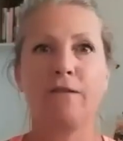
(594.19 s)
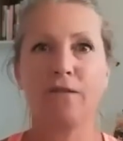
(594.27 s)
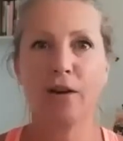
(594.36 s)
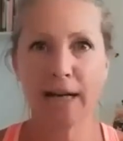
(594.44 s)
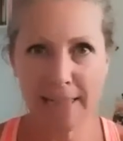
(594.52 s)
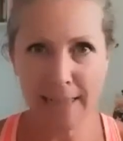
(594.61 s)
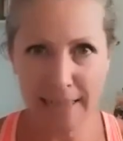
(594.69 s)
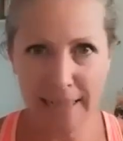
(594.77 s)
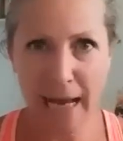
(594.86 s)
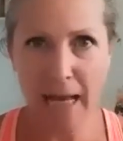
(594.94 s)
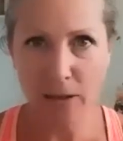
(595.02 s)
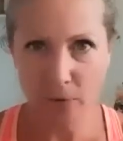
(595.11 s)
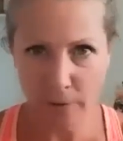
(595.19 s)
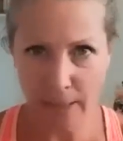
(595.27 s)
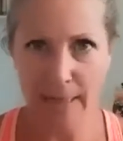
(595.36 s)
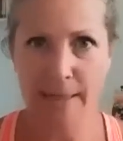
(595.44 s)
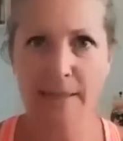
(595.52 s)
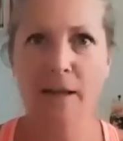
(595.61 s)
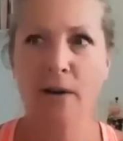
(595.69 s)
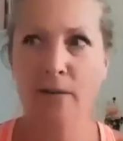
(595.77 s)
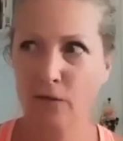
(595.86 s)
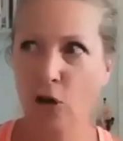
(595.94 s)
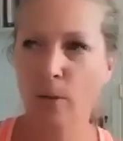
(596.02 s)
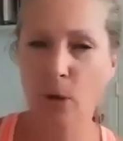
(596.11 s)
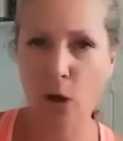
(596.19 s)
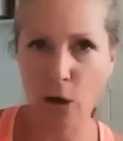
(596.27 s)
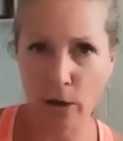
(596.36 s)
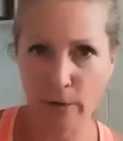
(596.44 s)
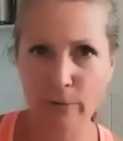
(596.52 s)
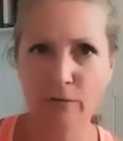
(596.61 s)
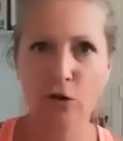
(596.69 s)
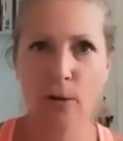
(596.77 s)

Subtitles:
finding calories from our